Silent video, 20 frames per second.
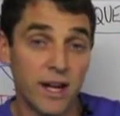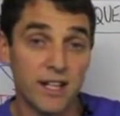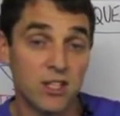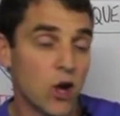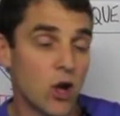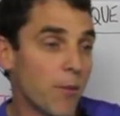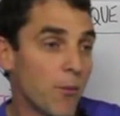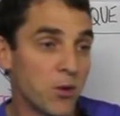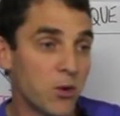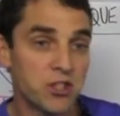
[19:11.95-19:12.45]
he's
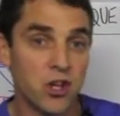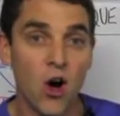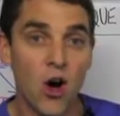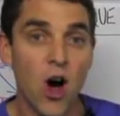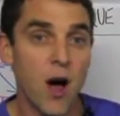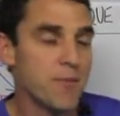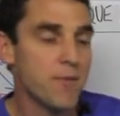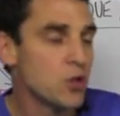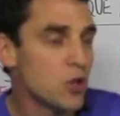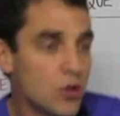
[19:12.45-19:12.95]
got more
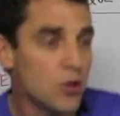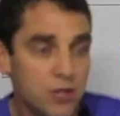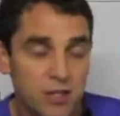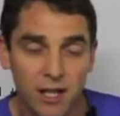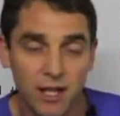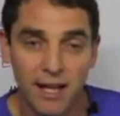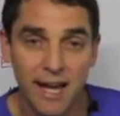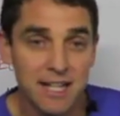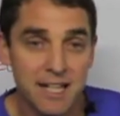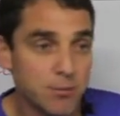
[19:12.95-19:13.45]
time, use
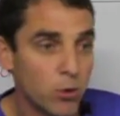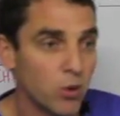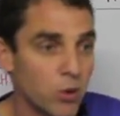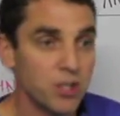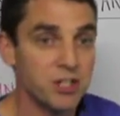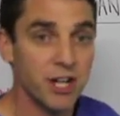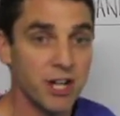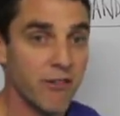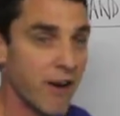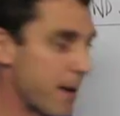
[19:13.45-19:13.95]
the legs more to
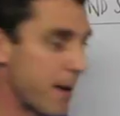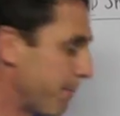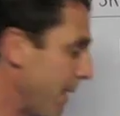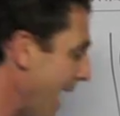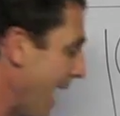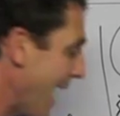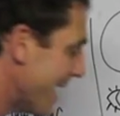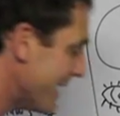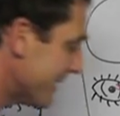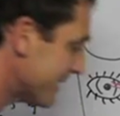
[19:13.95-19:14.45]
generate
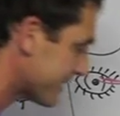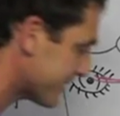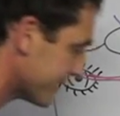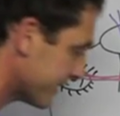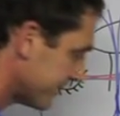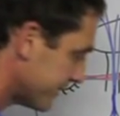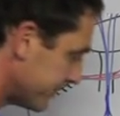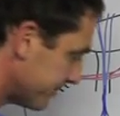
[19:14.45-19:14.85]
pace,